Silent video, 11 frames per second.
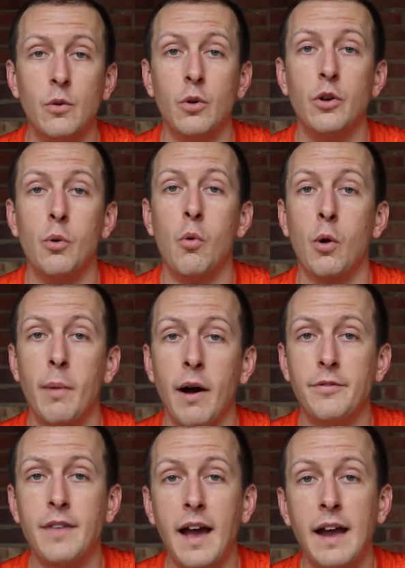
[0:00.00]
you want to know more
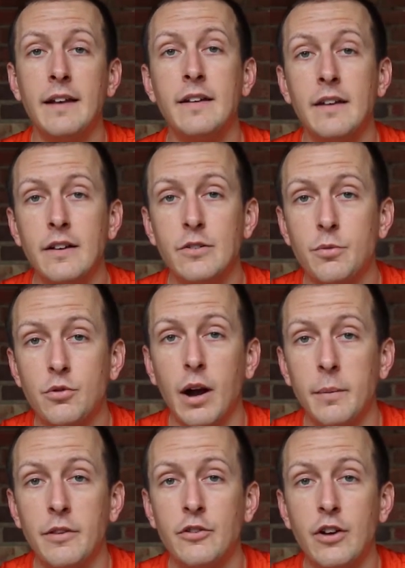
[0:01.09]
about that,
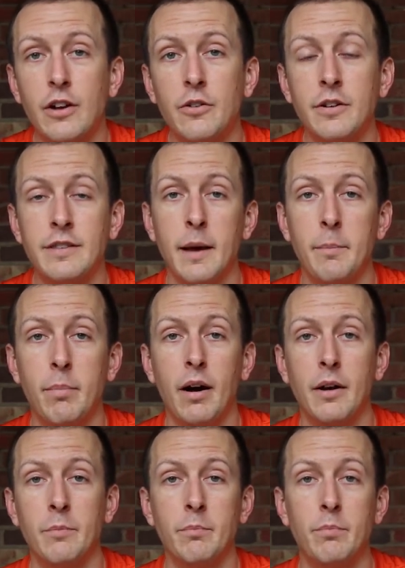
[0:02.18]
subscribe to the channel, hit that
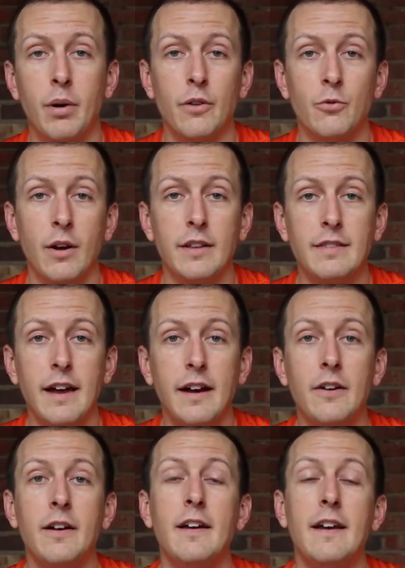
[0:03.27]
bottom button right
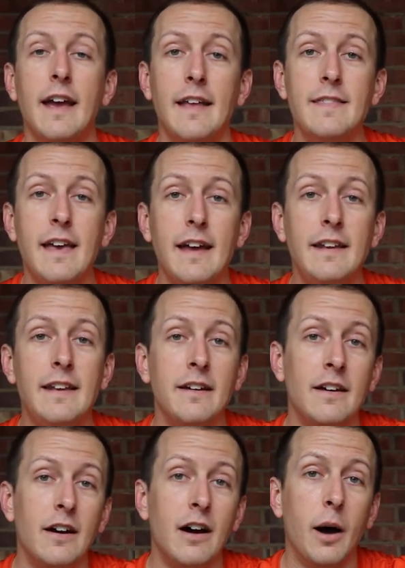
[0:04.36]
there, and then
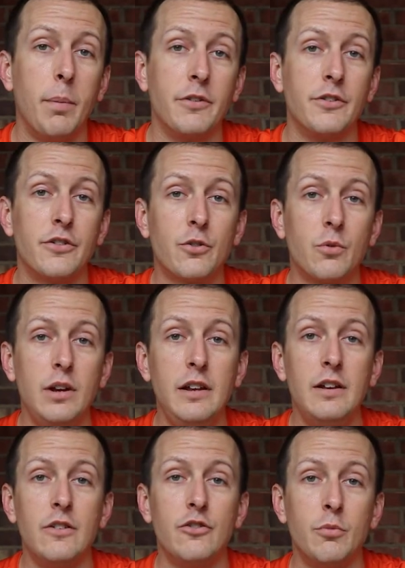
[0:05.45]
up on the
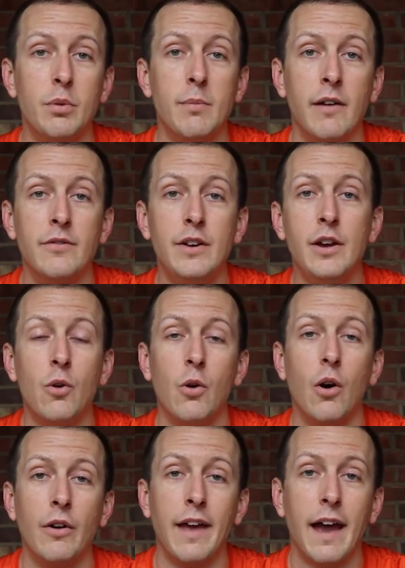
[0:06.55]
screen should be my video
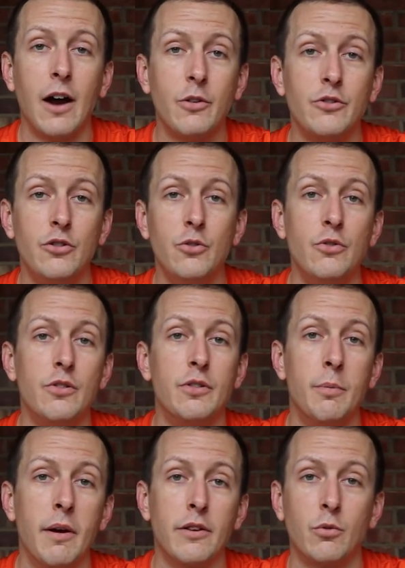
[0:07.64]
on how to choose the
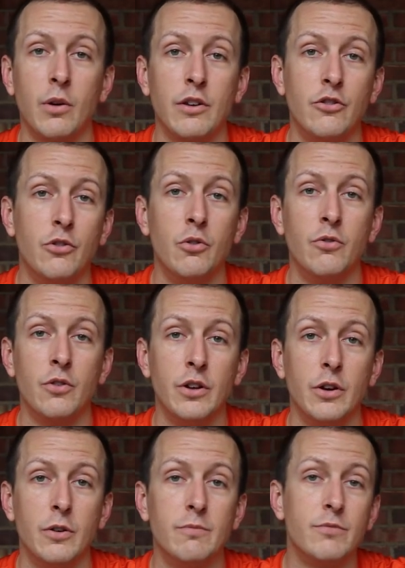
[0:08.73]
best running shoe for
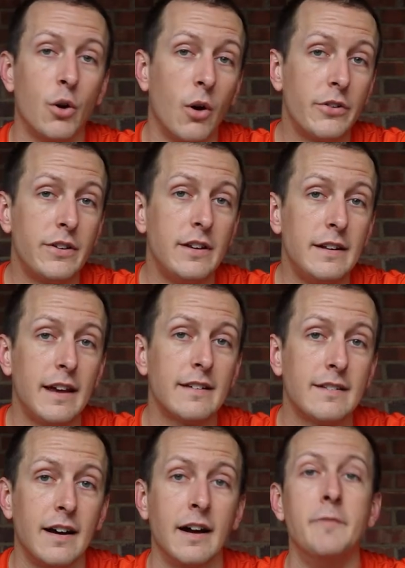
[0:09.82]
you. So I'll see you next
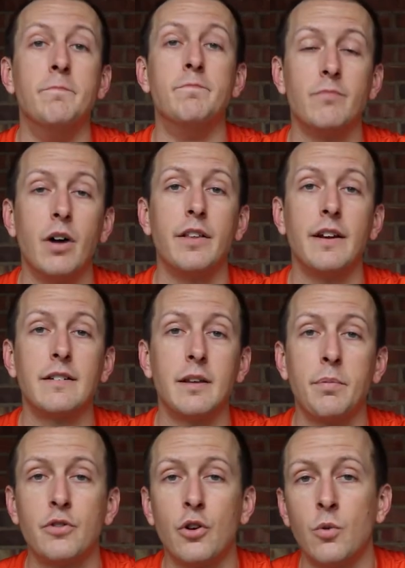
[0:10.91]
time on the next
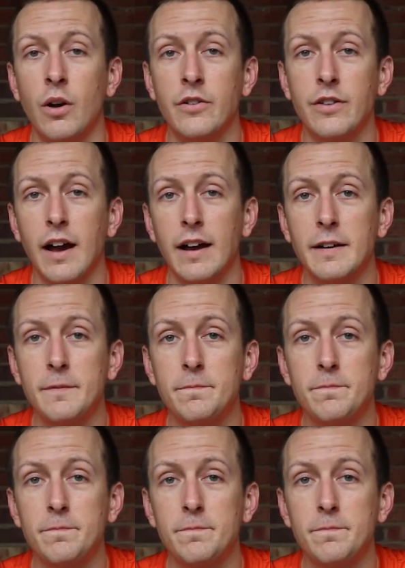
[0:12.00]
episode of Runner's High.